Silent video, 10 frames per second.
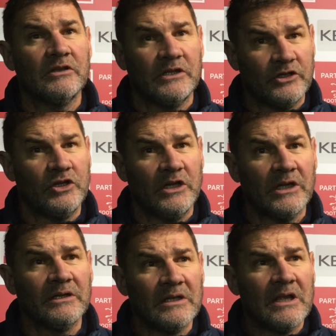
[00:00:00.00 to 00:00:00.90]
this
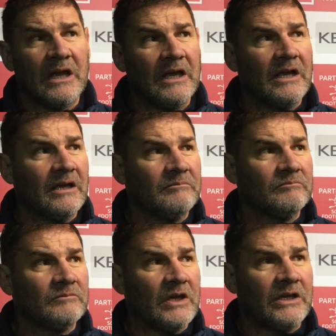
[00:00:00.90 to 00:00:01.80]
year,
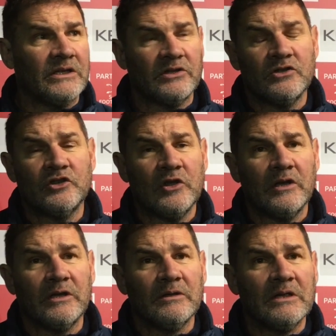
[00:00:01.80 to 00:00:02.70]
and it's
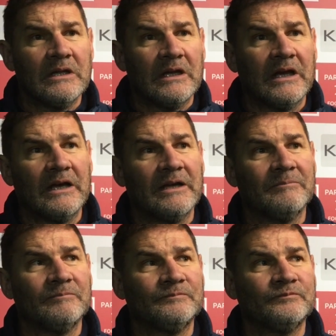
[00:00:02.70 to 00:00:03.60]
concerning.
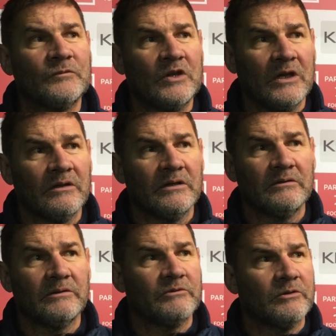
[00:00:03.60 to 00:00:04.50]

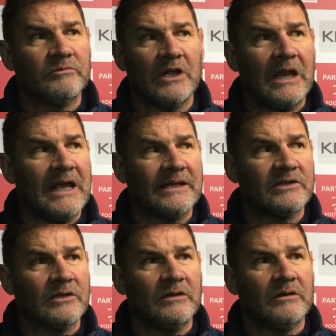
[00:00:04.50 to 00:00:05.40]
The
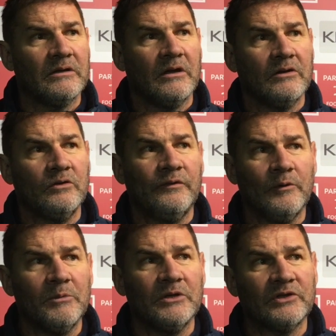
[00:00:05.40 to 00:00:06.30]
lads are good
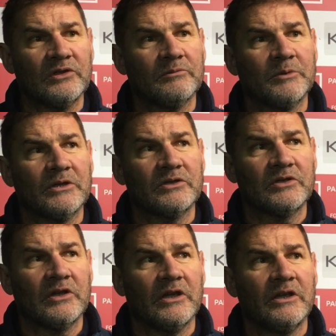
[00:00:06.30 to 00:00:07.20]
footballers, but
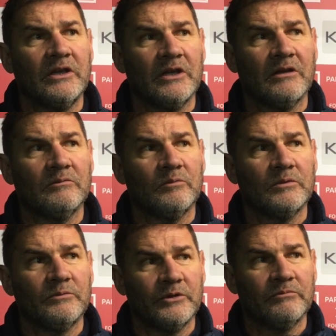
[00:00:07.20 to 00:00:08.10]

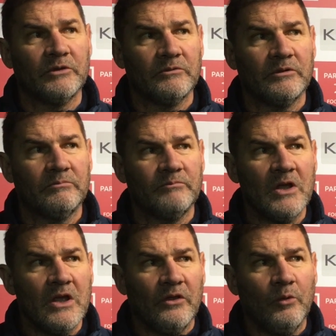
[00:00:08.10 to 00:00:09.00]
the
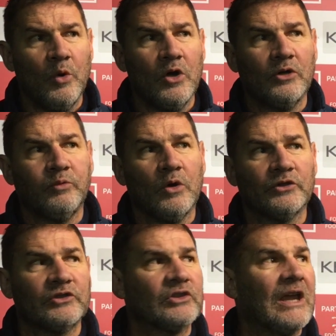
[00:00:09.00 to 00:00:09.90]
word
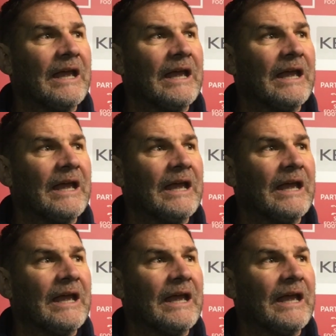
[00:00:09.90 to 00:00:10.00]
was